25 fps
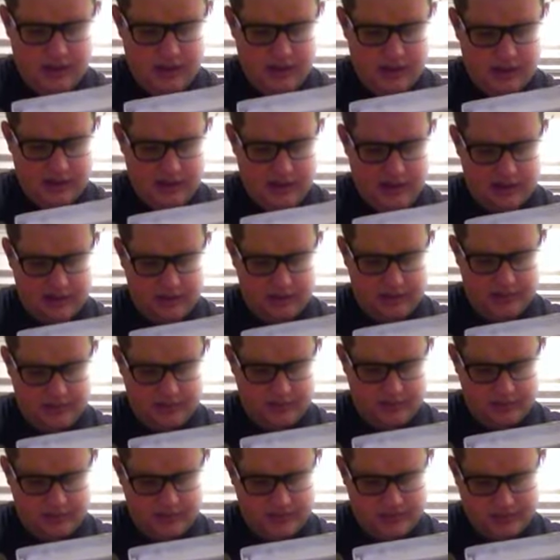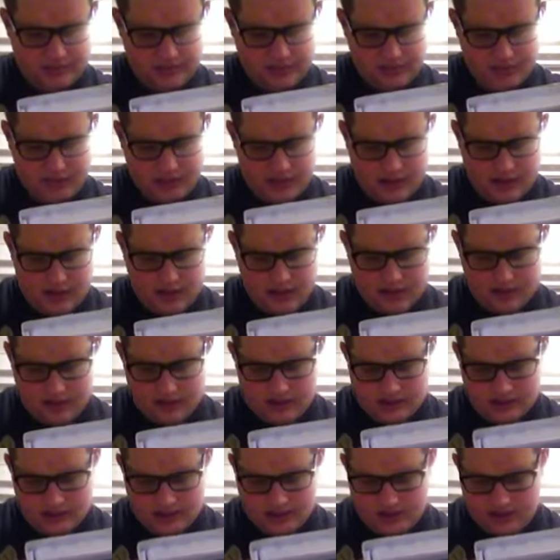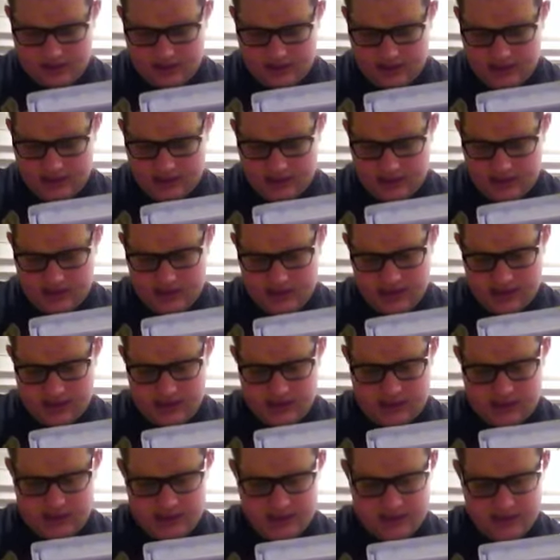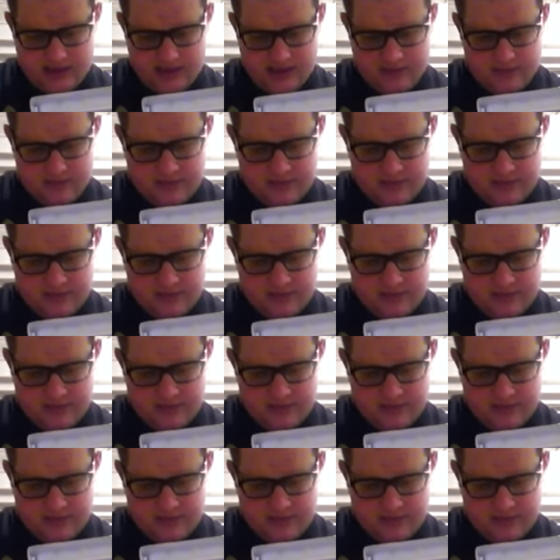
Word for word: And this is rated uh,